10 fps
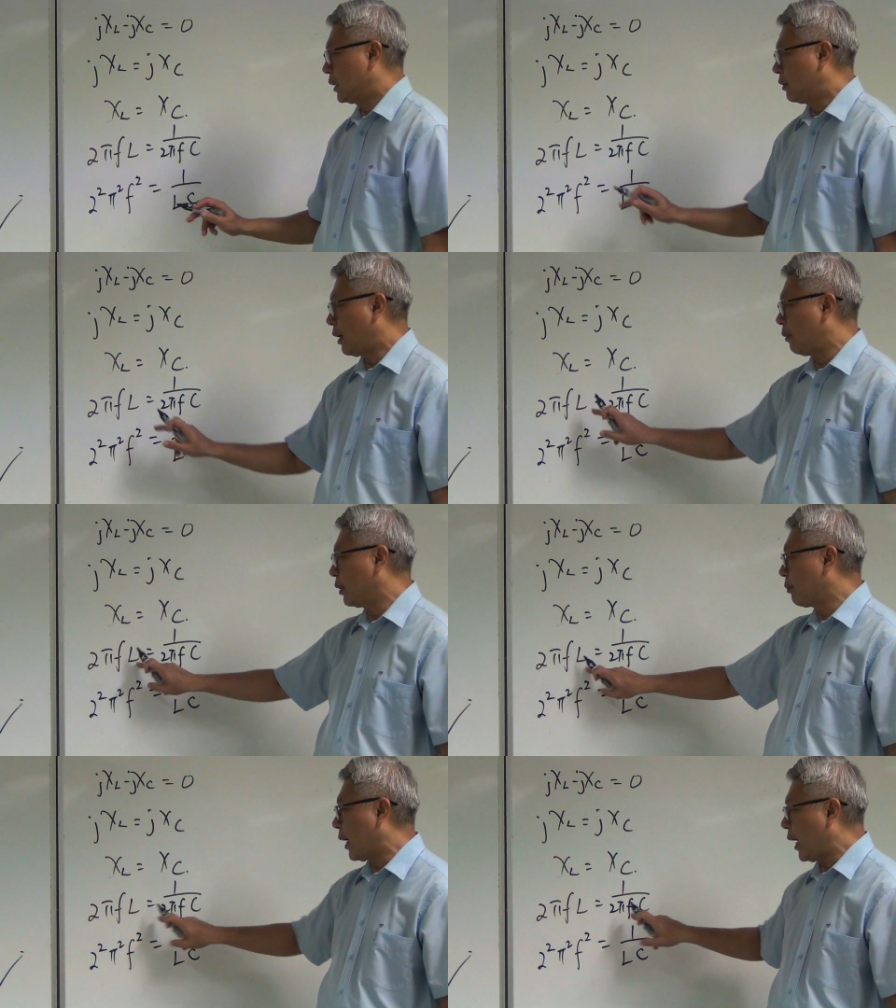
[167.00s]
Right?
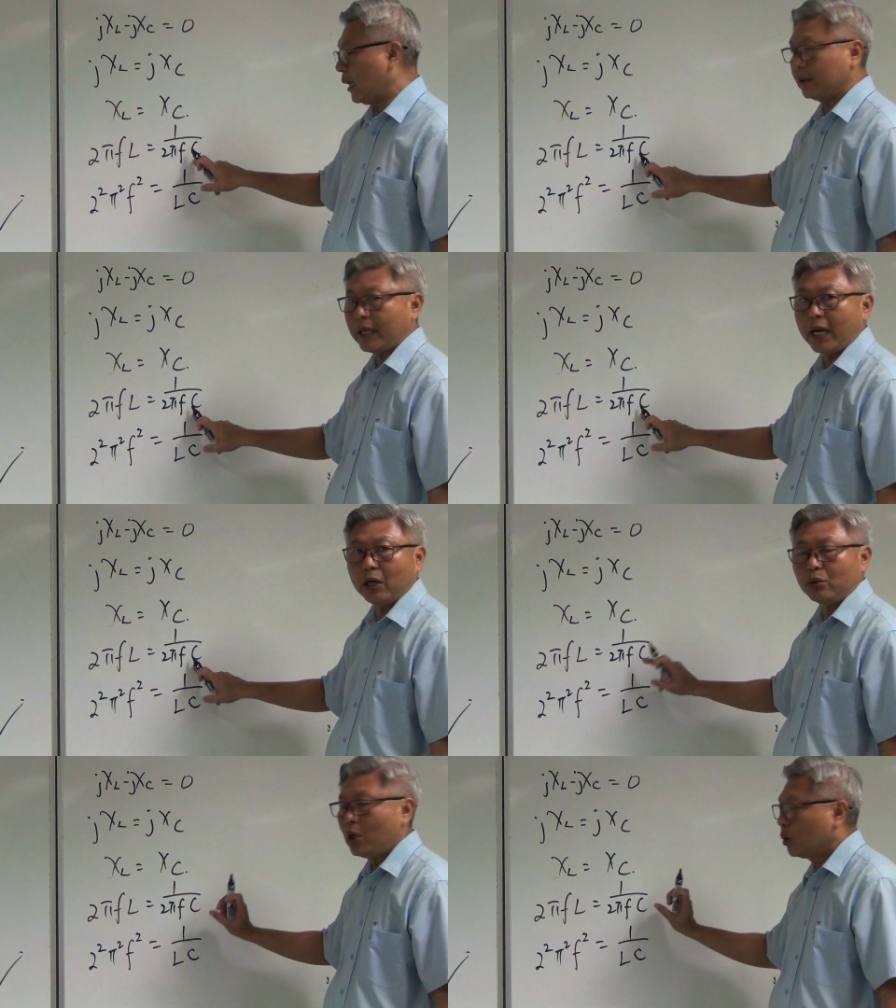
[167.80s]
Bring my L
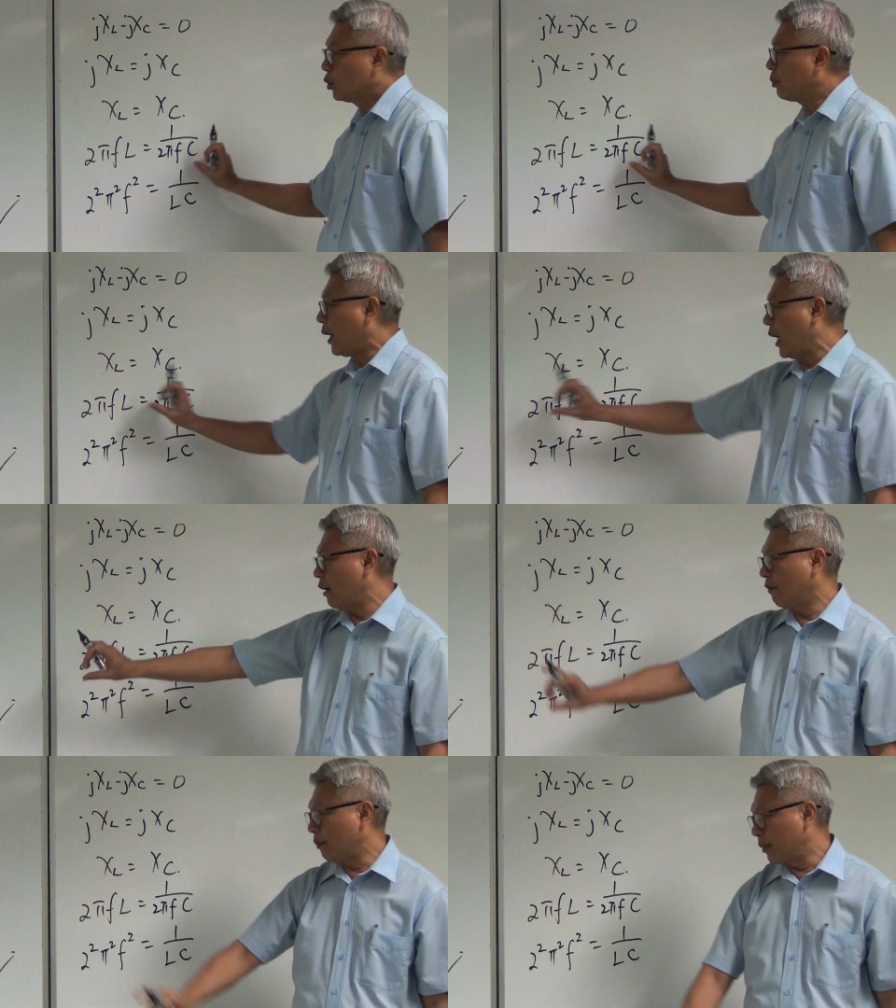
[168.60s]
down, 2 pi
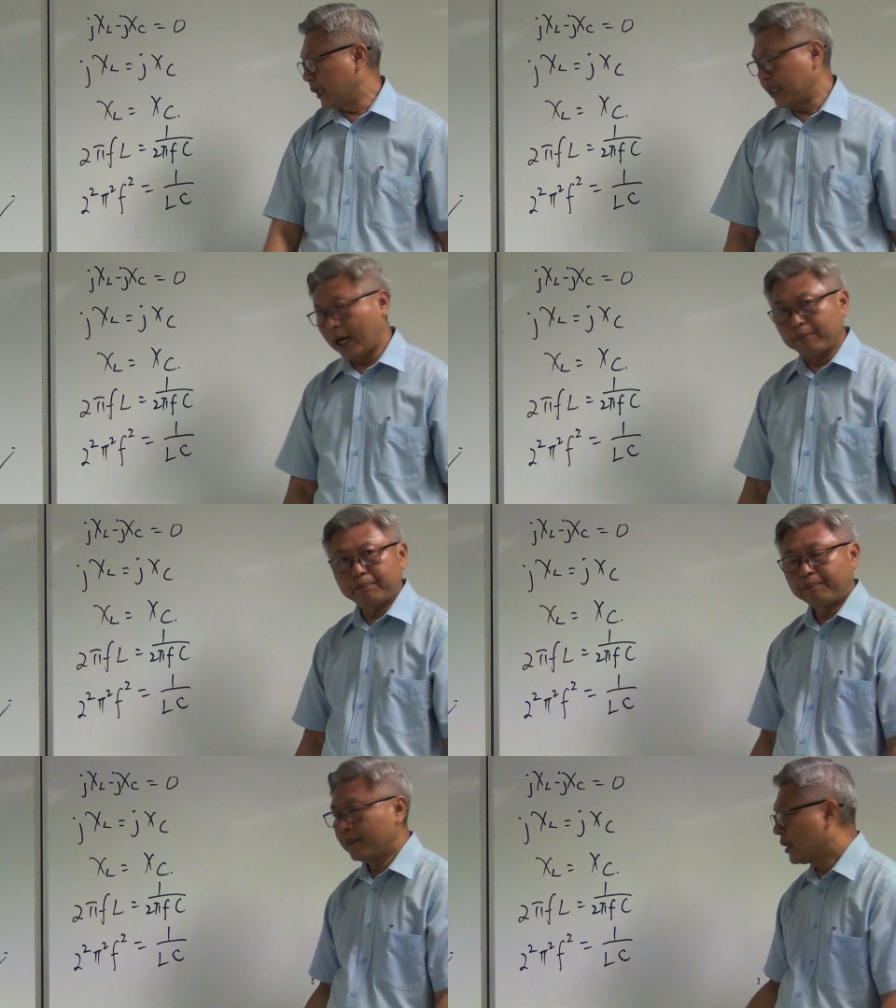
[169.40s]
F, I bring it
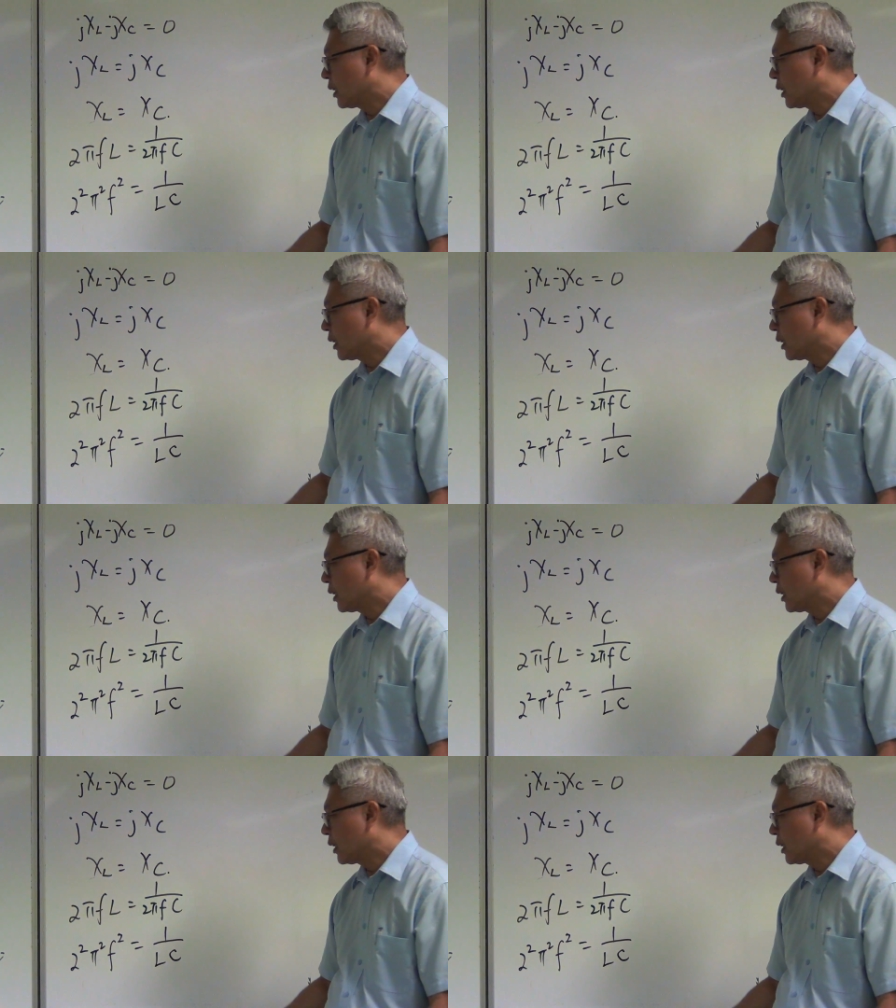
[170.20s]
up.